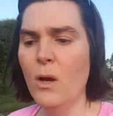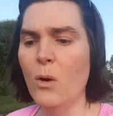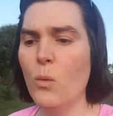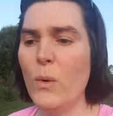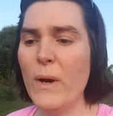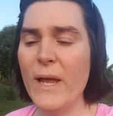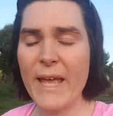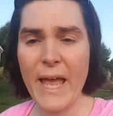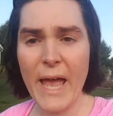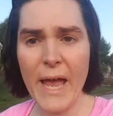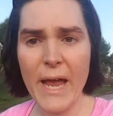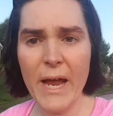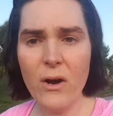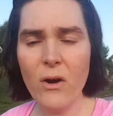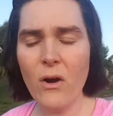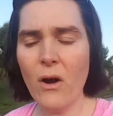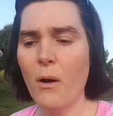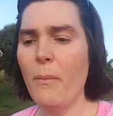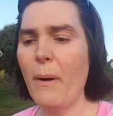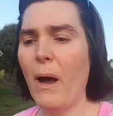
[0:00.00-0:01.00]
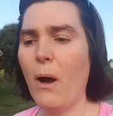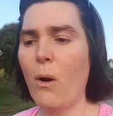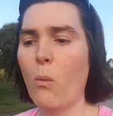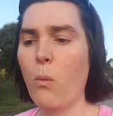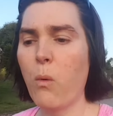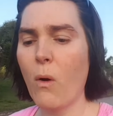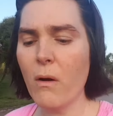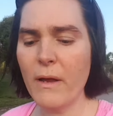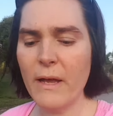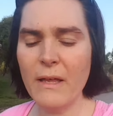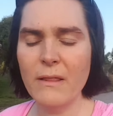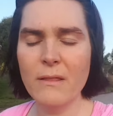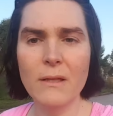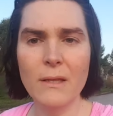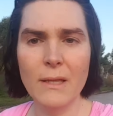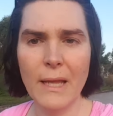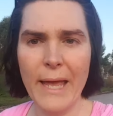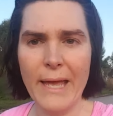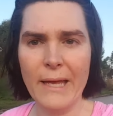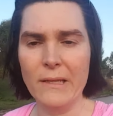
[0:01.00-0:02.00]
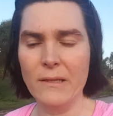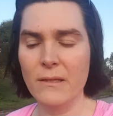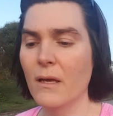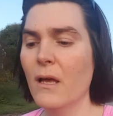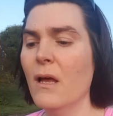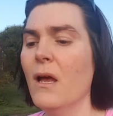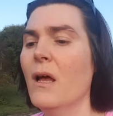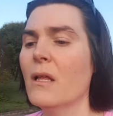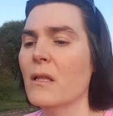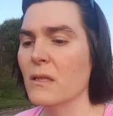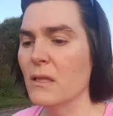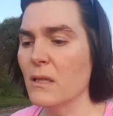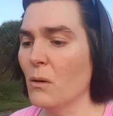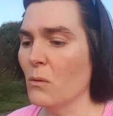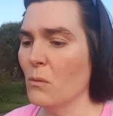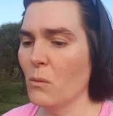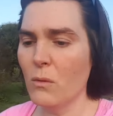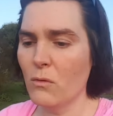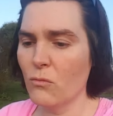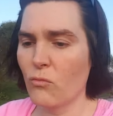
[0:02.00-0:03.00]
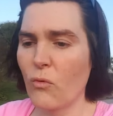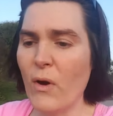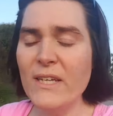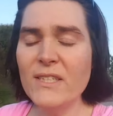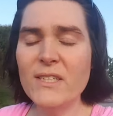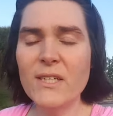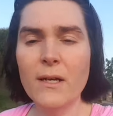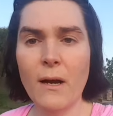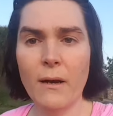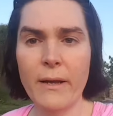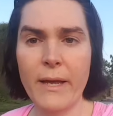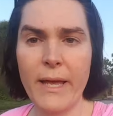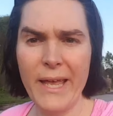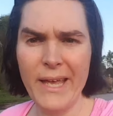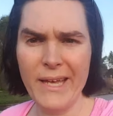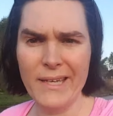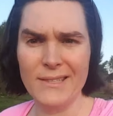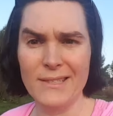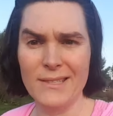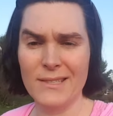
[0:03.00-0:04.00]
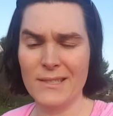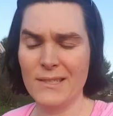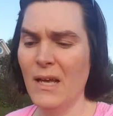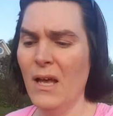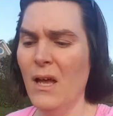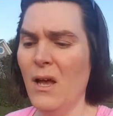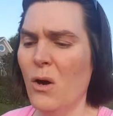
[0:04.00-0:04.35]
We care about working the land, raising our kids.